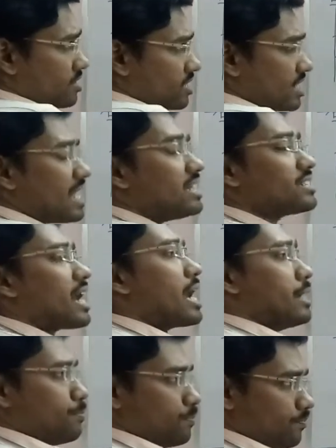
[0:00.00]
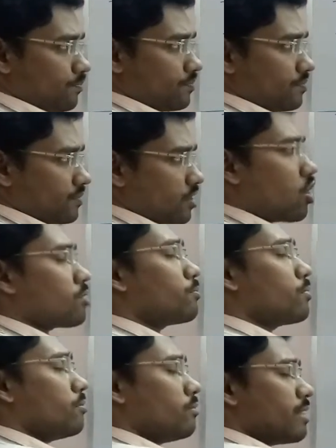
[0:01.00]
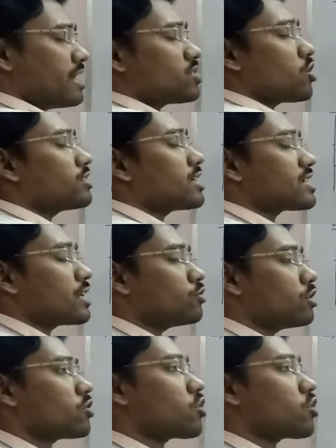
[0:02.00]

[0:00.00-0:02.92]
cell type, or based on the cellular